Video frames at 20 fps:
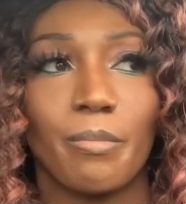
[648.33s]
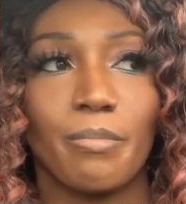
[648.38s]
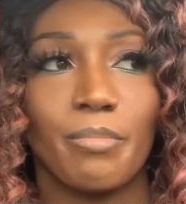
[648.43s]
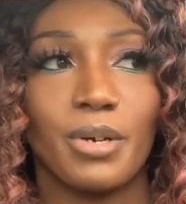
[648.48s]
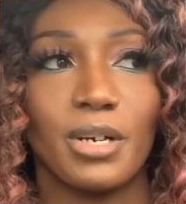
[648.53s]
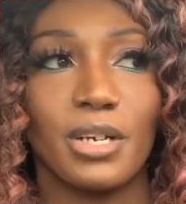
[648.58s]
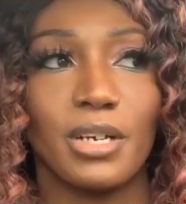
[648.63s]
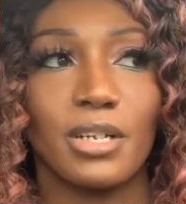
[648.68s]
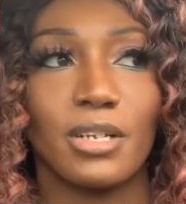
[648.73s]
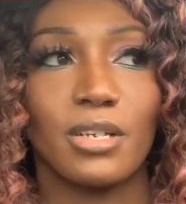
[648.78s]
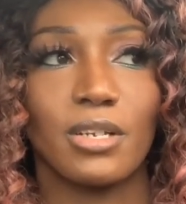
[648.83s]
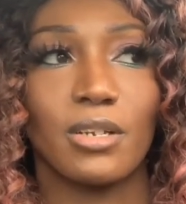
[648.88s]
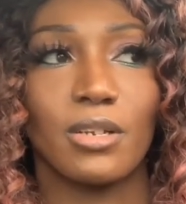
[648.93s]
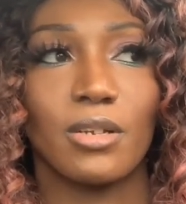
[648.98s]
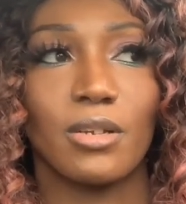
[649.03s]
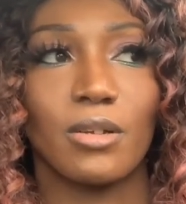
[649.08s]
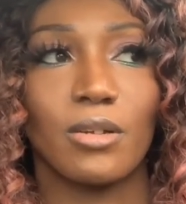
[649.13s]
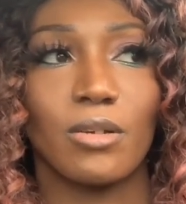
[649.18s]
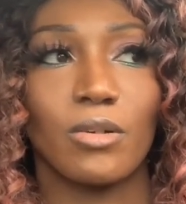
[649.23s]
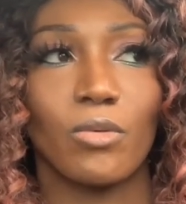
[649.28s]
but
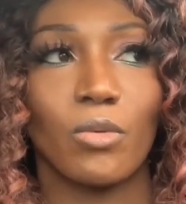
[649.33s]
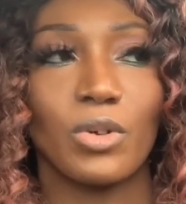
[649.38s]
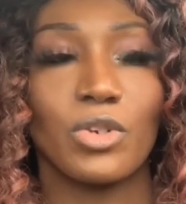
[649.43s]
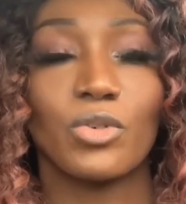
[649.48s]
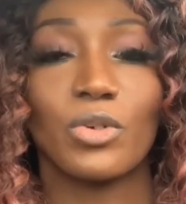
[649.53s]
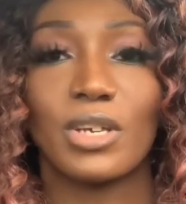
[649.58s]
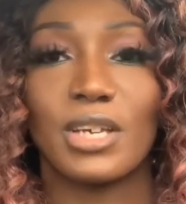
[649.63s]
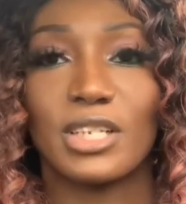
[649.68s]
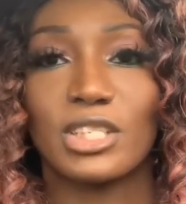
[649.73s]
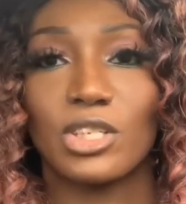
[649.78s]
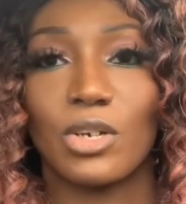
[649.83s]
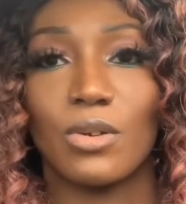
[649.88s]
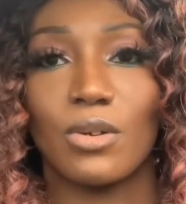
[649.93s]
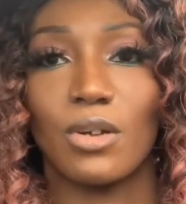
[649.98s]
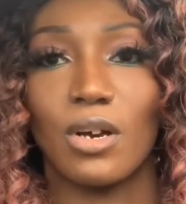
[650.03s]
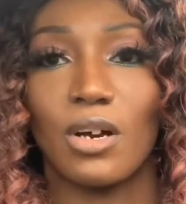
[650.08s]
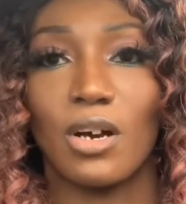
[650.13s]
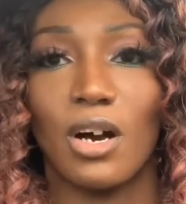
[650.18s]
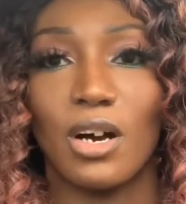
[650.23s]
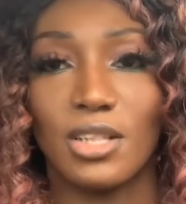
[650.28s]
well, you could get your
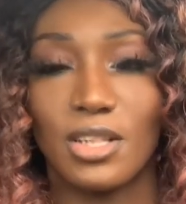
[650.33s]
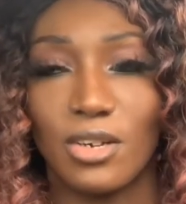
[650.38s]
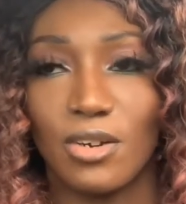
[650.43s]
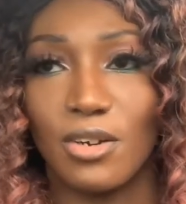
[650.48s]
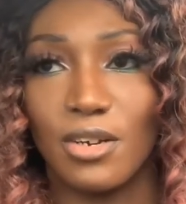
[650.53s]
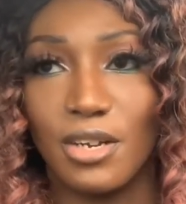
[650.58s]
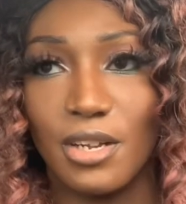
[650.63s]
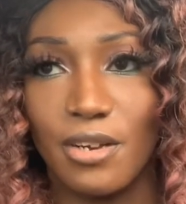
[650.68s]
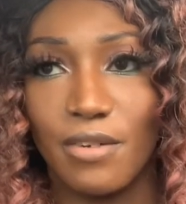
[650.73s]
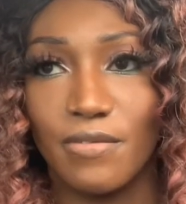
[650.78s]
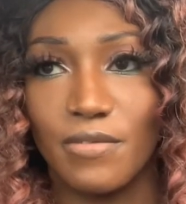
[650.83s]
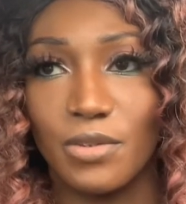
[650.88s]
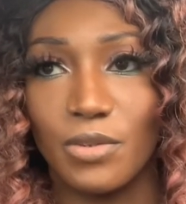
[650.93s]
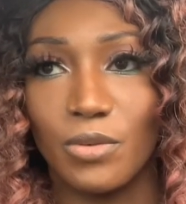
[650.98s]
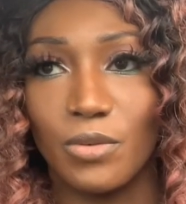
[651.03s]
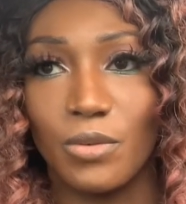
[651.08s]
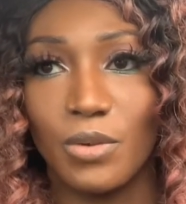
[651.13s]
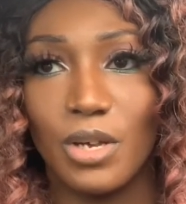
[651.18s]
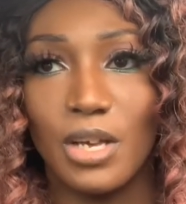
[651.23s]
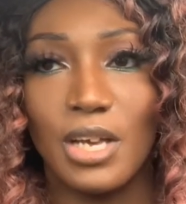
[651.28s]
other
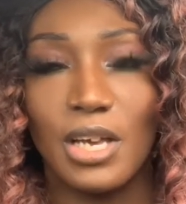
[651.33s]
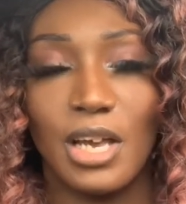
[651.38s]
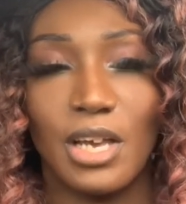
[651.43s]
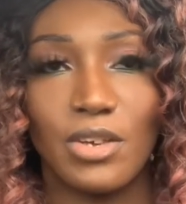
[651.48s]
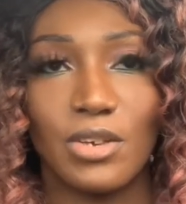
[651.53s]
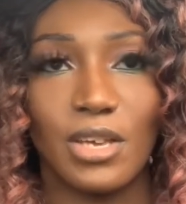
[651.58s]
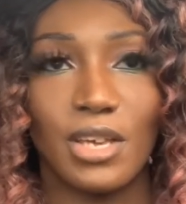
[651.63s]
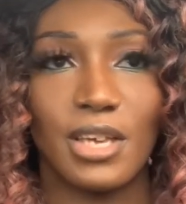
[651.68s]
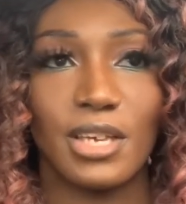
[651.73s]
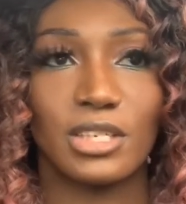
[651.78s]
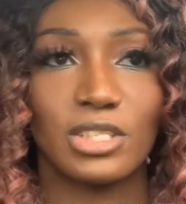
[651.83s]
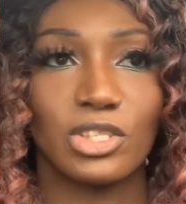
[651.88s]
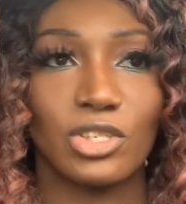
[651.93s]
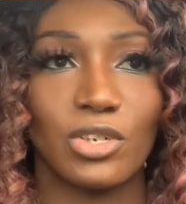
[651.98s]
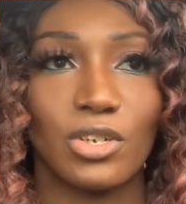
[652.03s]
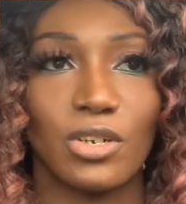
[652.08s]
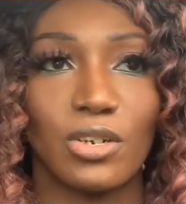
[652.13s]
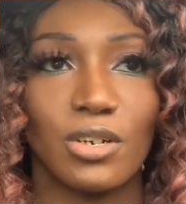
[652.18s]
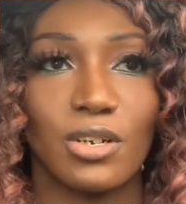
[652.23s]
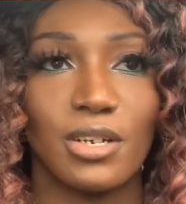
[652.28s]
nephew and you can get
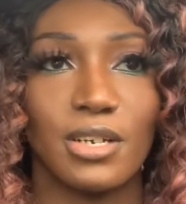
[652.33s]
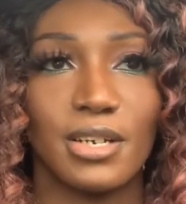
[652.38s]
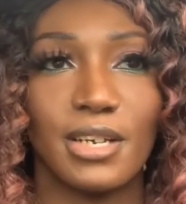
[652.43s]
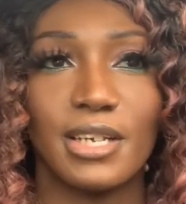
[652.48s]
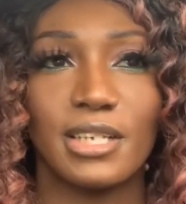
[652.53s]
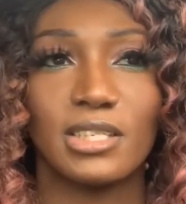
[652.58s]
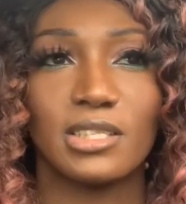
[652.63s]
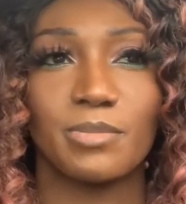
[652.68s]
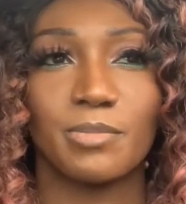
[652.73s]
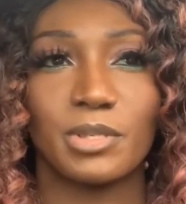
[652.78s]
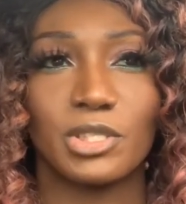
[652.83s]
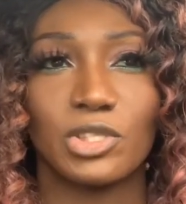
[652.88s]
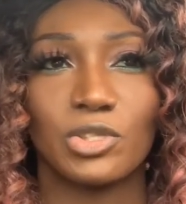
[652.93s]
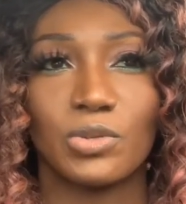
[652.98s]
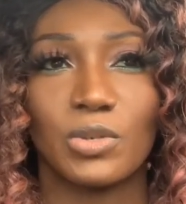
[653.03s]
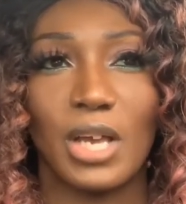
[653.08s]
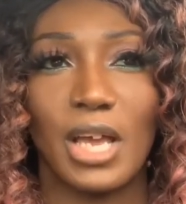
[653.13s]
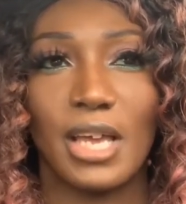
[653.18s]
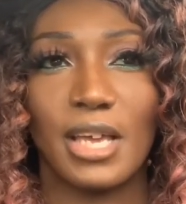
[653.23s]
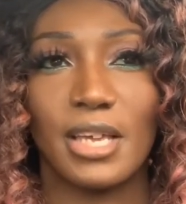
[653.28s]
your niece, but
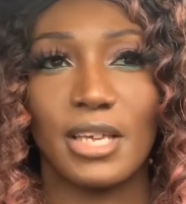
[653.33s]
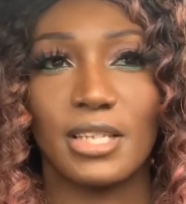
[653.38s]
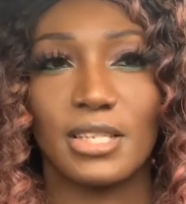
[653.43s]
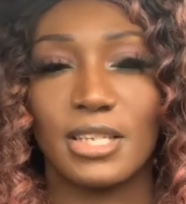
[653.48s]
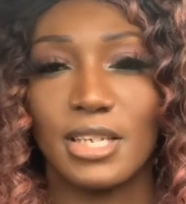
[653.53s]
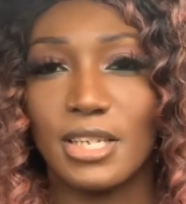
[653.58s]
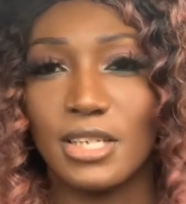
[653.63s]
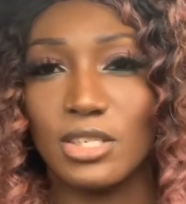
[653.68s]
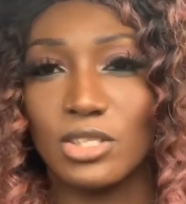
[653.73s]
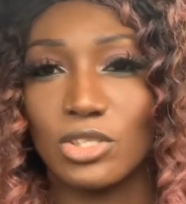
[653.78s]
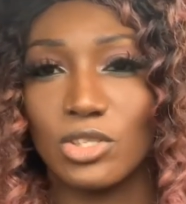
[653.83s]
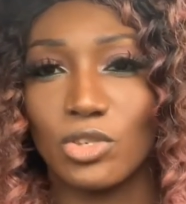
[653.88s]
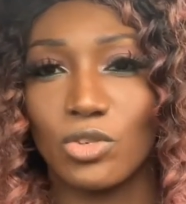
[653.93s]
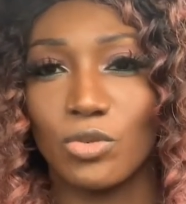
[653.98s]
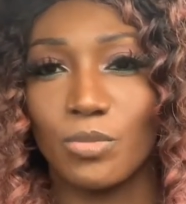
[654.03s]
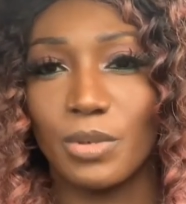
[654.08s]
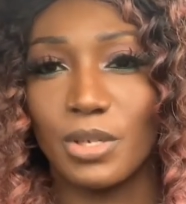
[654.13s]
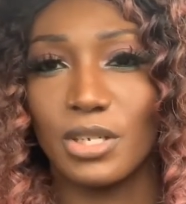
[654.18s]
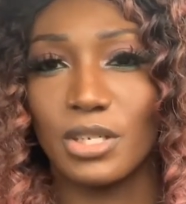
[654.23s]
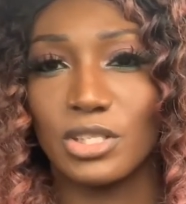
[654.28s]
you can't get these two
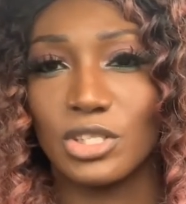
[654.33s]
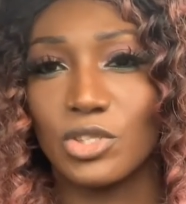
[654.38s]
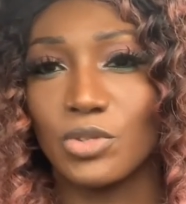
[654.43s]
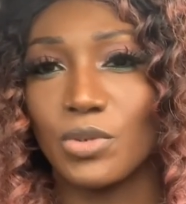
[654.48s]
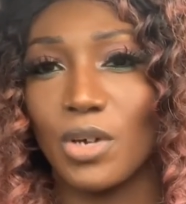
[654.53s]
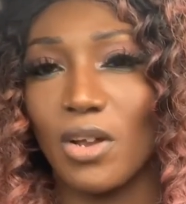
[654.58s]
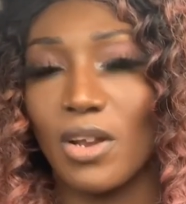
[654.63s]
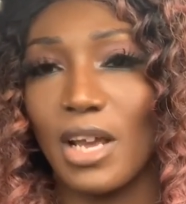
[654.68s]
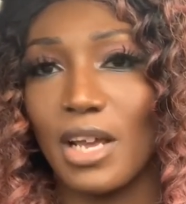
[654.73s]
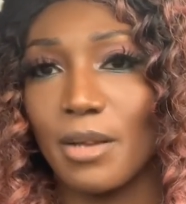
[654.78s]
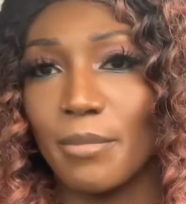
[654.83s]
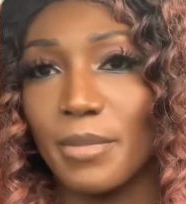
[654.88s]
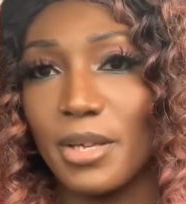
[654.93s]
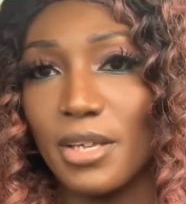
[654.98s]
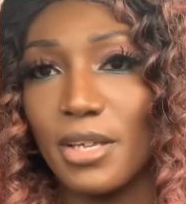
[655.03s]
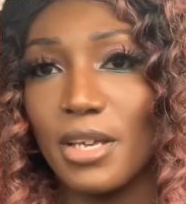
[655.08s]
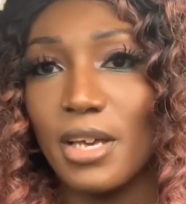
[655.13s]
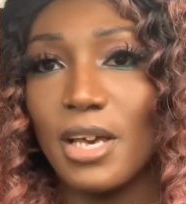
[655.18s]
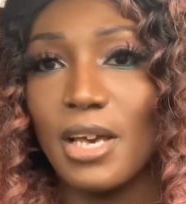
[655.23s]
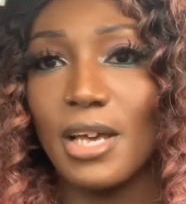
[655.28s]
because you don't like me.